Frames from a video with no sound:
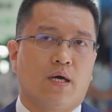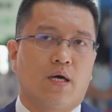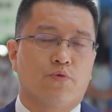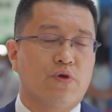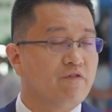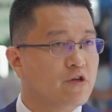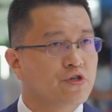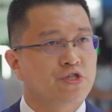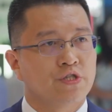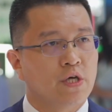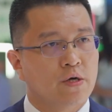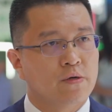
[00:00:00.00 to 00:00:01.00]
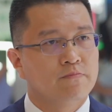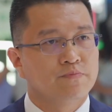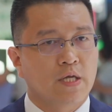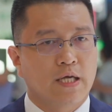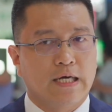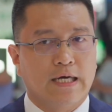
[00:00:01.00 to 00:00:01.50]
revolutionary
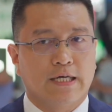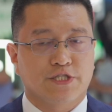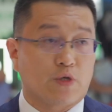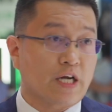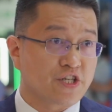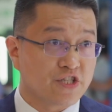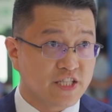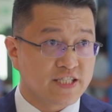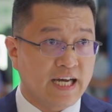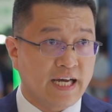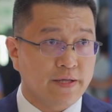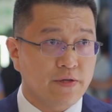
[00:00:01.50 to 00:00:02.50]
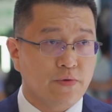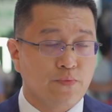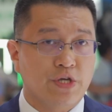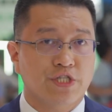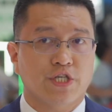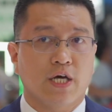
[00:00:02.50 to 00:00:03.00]
structure design,
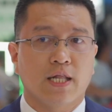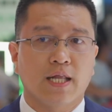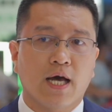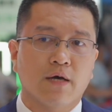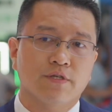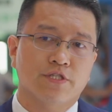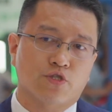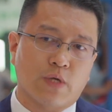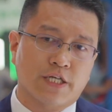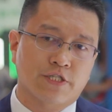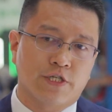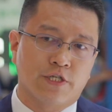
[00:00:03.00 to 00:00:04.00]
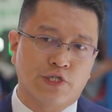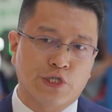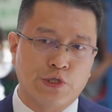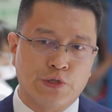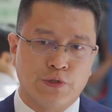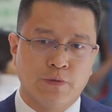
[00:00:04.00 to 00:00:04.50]
which allows the structure
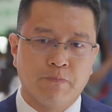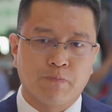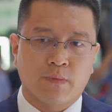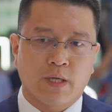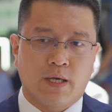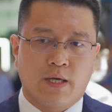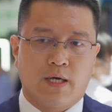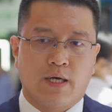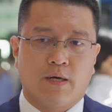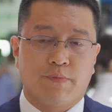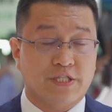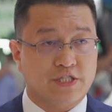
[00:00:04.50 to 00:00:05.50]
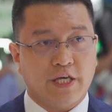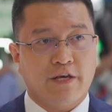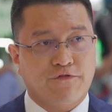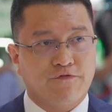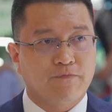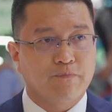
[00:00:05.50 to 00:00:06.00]
to be safe
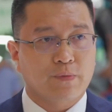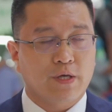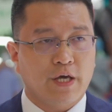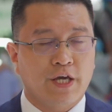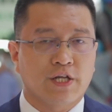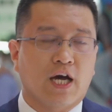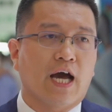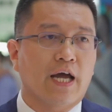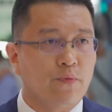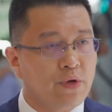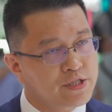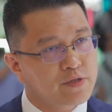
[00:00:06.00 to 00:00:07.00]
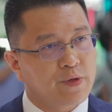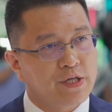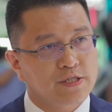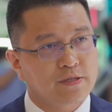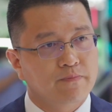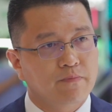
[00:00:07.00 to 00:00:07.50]
in a higher wind speed,
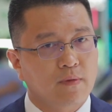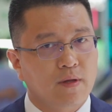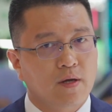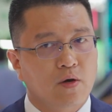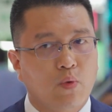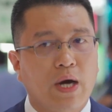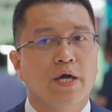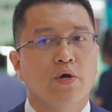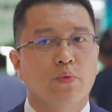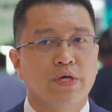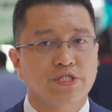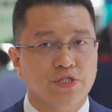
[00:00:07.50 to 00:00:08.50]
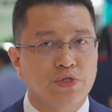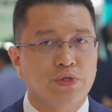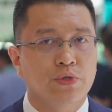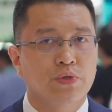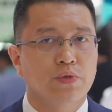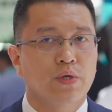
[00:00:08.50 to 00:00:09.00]
while we
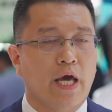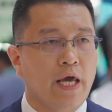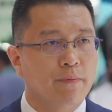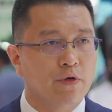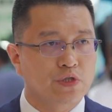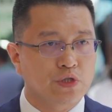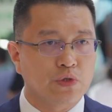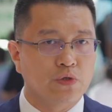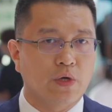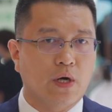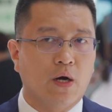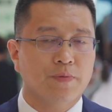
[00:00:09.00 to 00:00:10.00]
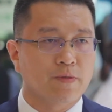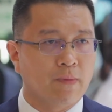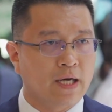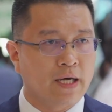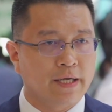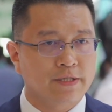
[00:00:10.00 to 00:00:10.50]
still able to
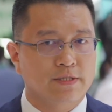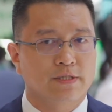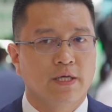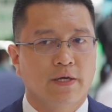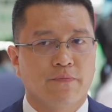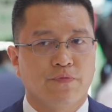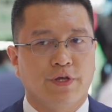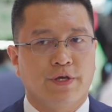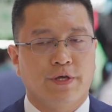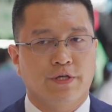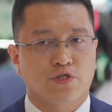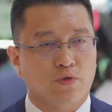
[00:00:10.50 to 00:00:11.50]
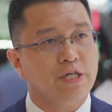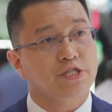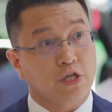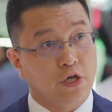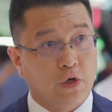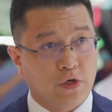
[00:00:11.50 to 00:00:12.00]
optimize the structure
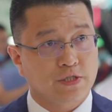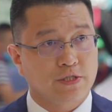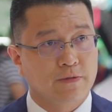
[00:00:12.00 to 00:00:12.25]
cost.